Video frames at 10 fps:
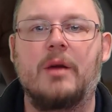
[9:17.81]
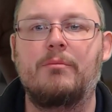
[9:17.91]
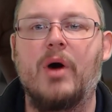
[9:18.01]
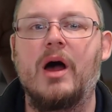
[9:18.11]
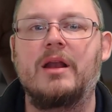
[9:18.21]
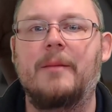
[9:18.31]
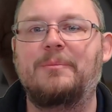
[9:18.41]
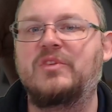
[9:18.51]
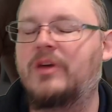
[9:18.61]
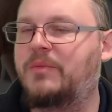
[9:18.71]
but
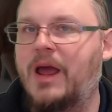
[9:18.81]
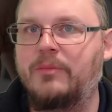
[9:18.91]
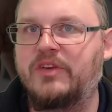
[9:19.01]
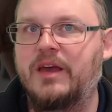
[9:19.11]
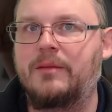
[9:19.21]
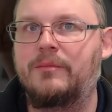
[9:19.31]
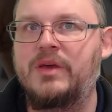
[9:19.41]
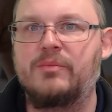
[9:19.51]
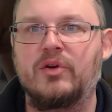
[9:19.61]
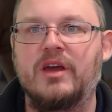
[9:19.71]
sometimes
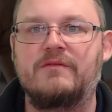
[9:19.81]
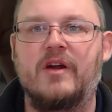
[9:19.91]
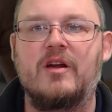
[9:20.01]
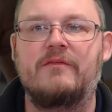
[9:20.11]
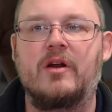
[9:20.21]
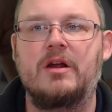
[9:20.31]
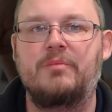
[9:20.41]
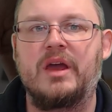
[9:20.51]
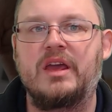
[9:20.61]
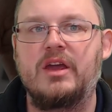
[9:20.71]
people get very, very
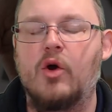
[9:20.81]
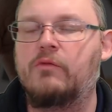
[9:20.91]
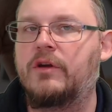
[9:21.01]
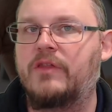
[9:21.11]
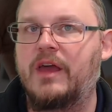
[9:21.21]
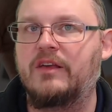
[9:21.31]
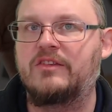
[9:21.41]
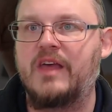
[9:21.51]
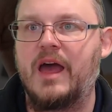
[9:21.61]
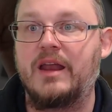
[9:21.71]
picky over things
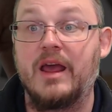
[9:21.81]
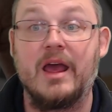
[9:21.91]
that